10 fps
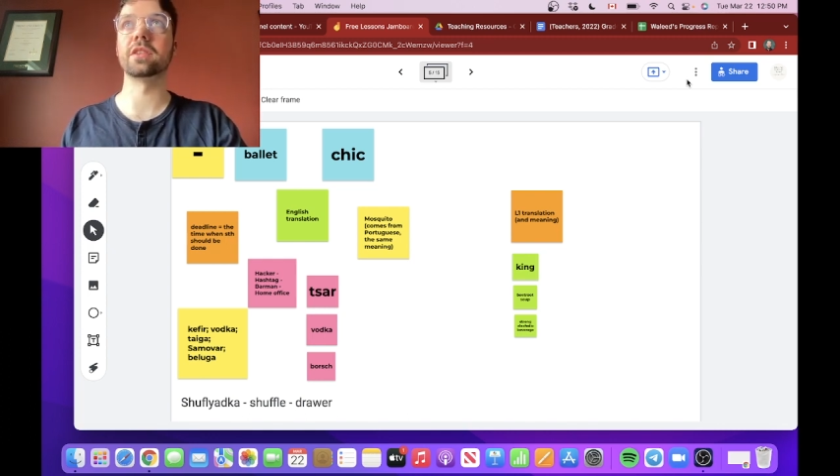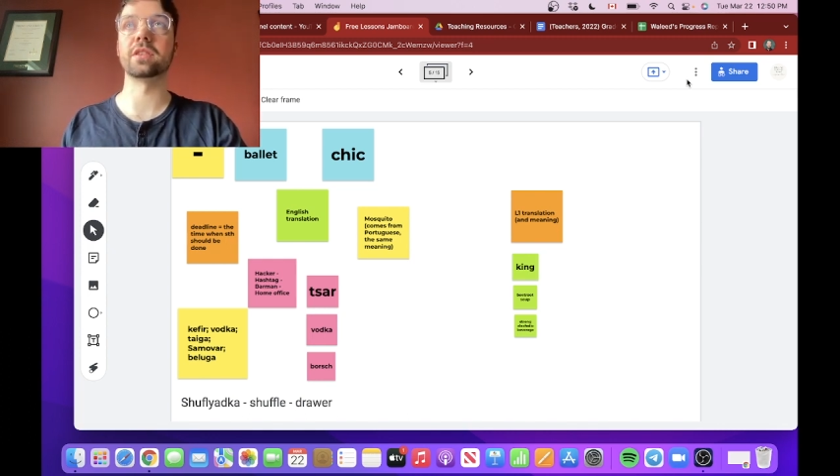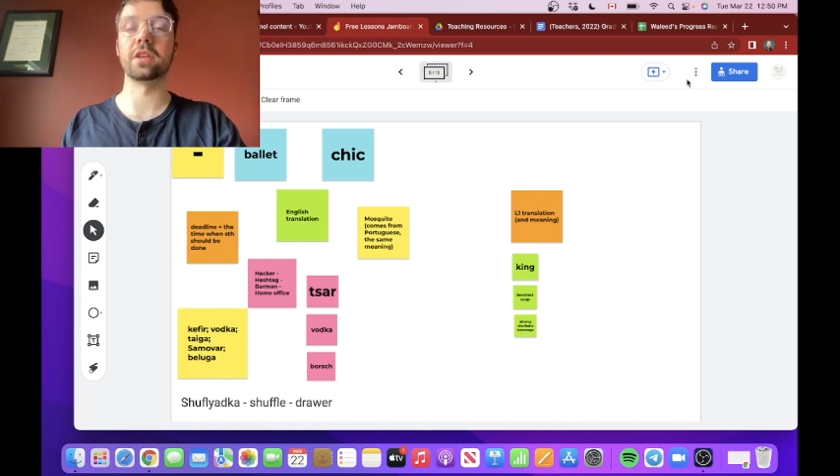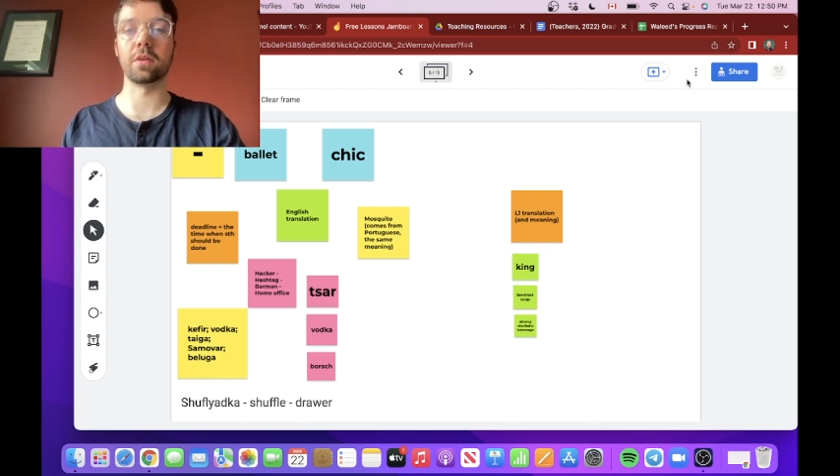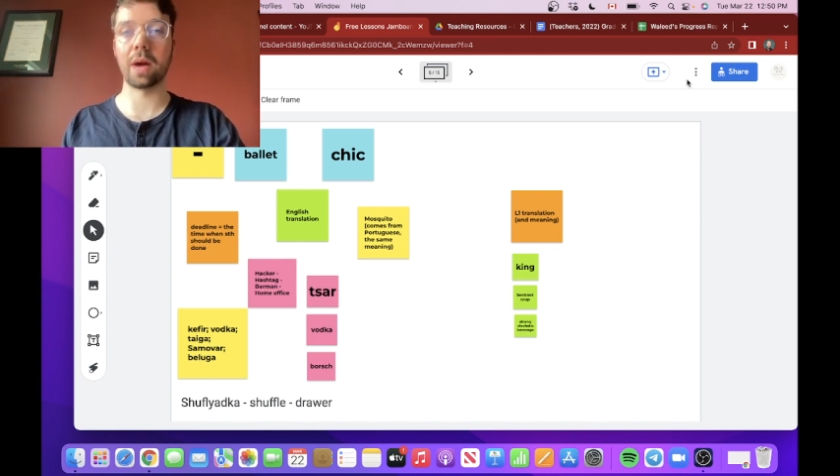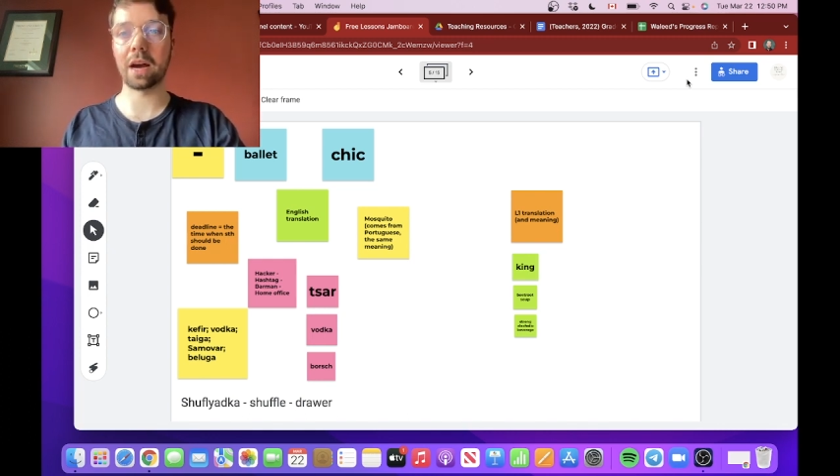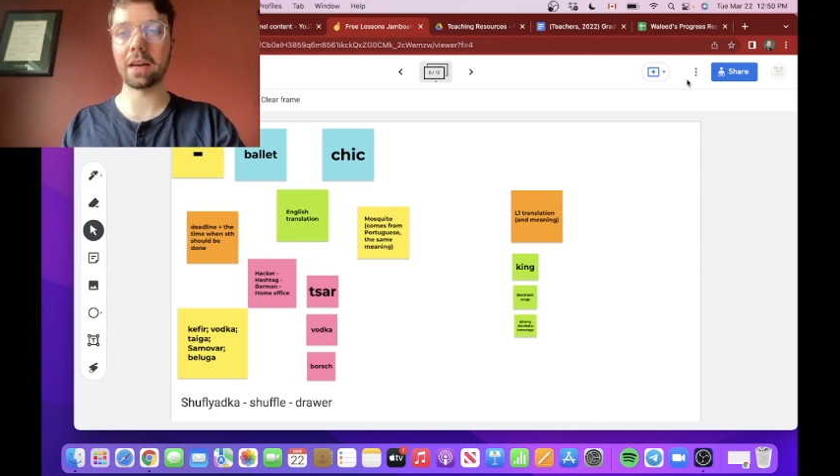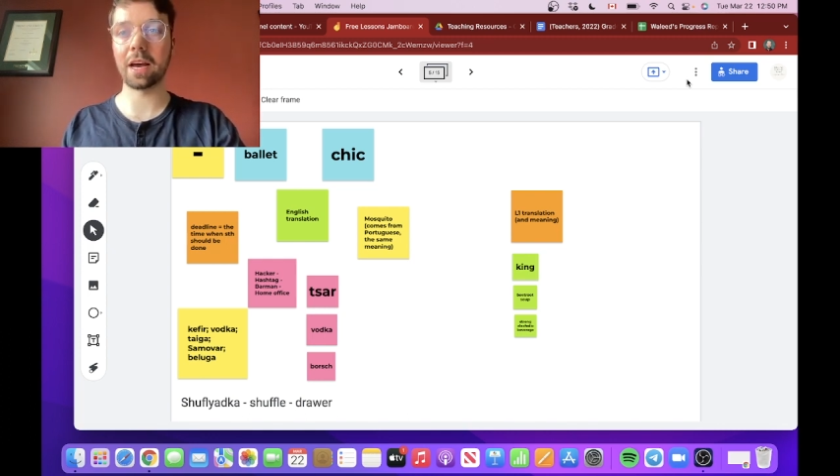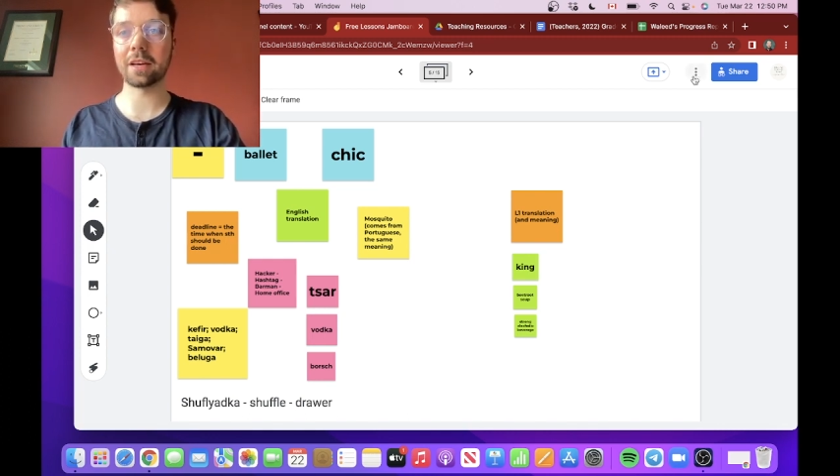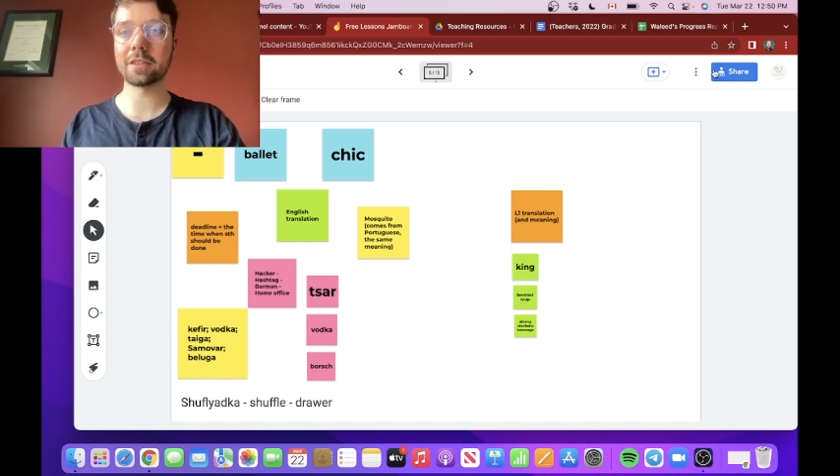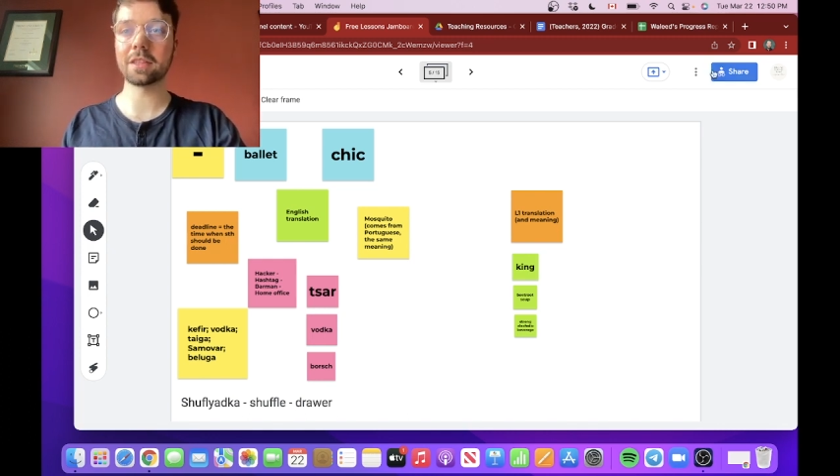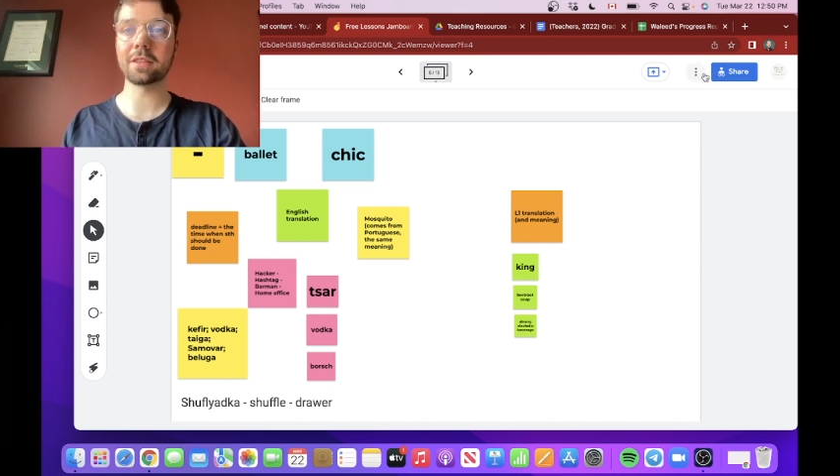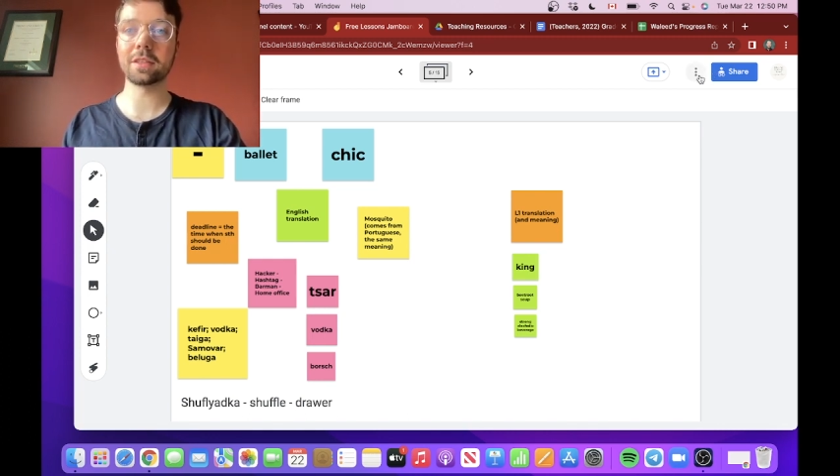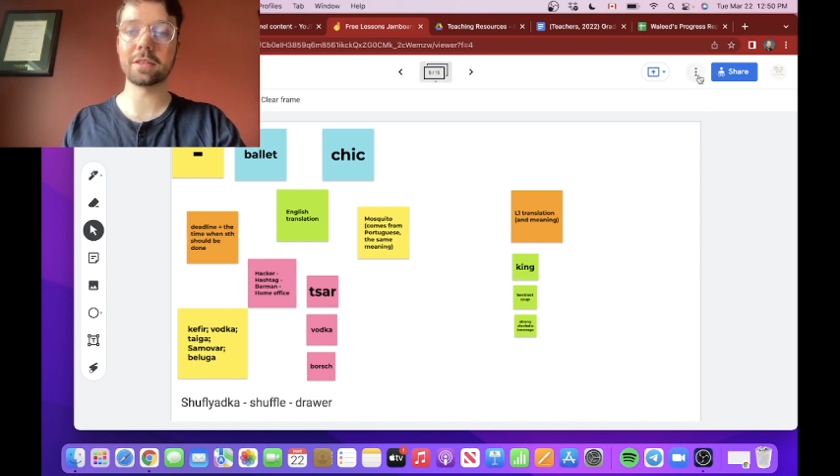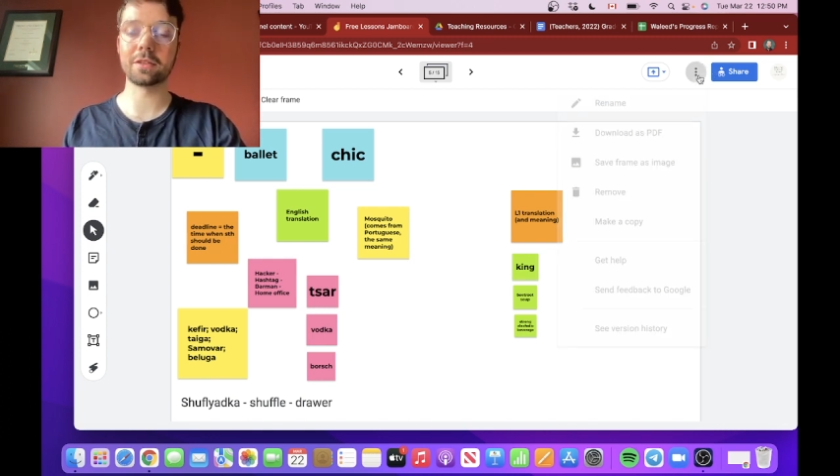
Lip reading: doesn't know how to access it.